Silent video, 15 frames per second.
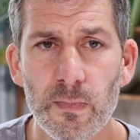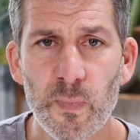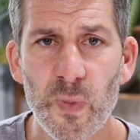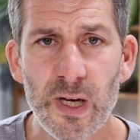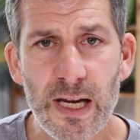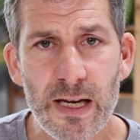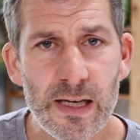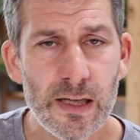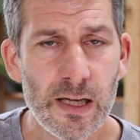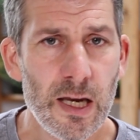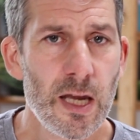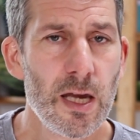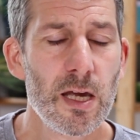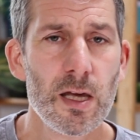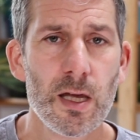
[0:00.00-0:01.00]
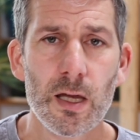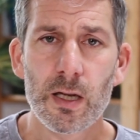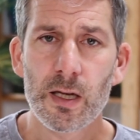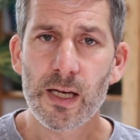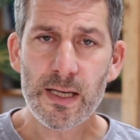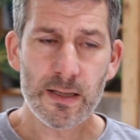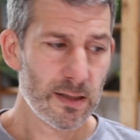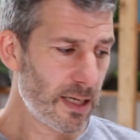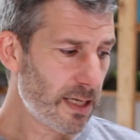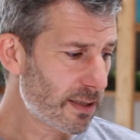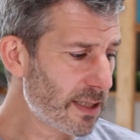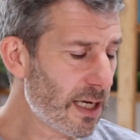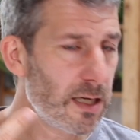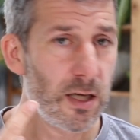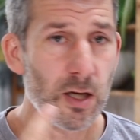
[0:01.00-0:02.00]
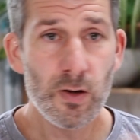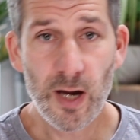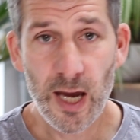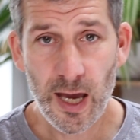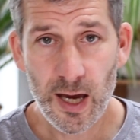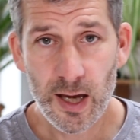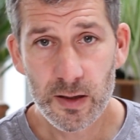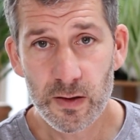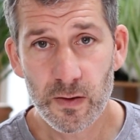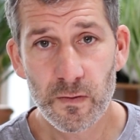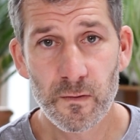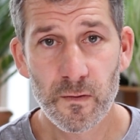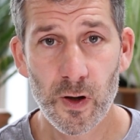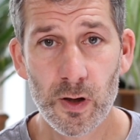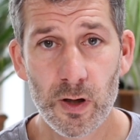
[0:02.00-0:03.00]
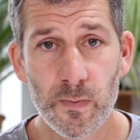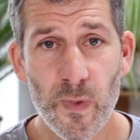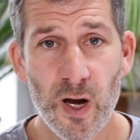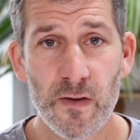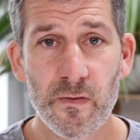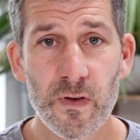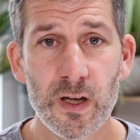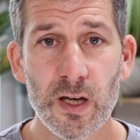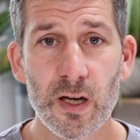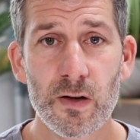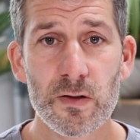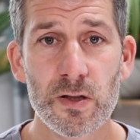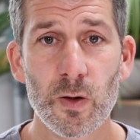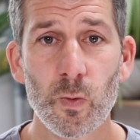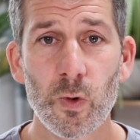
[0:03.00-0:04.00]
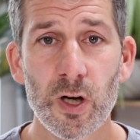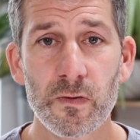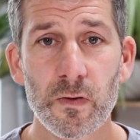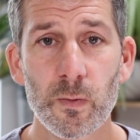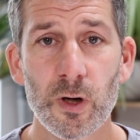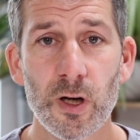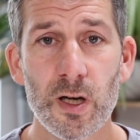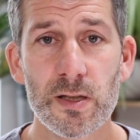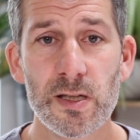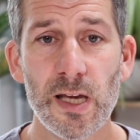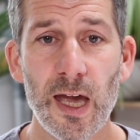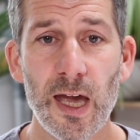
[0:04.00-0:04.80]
but let, let, let's say you had followed my videos word for word,